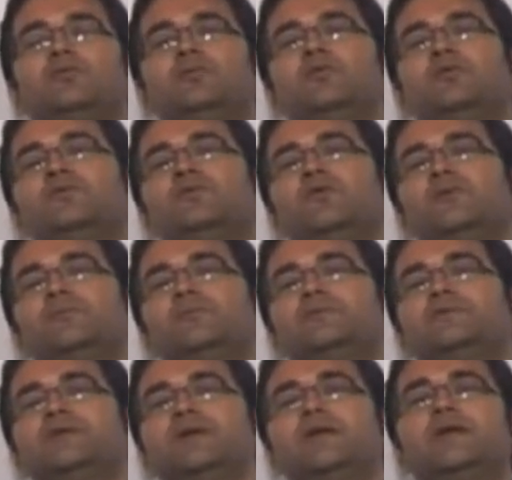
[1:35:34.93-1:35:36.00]
So both from
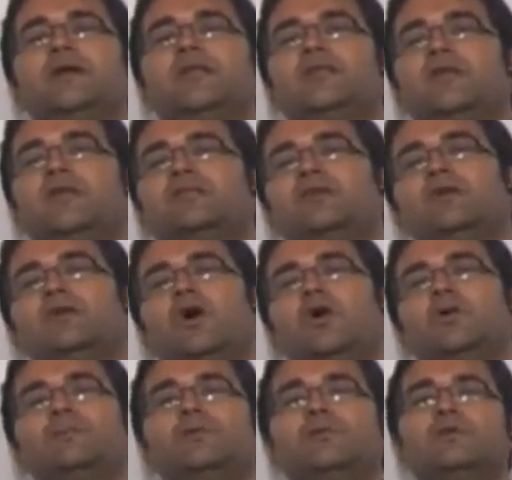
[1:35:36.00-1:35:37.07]
Chandigarh is asking how
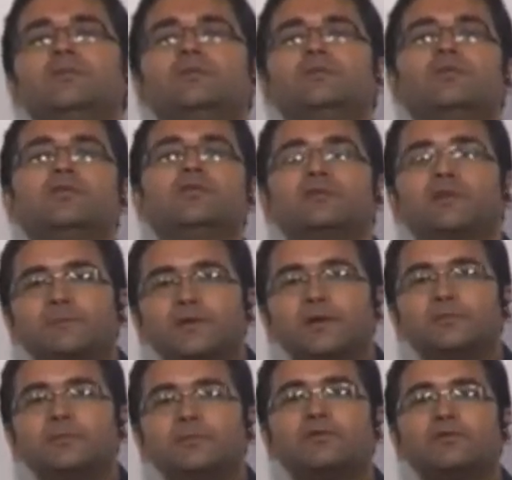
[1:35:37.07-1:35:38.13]
impulse response gives
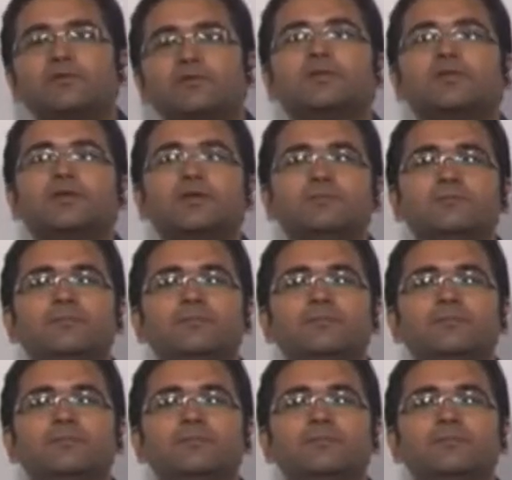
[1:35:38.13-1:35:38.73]
complete behavior of the system.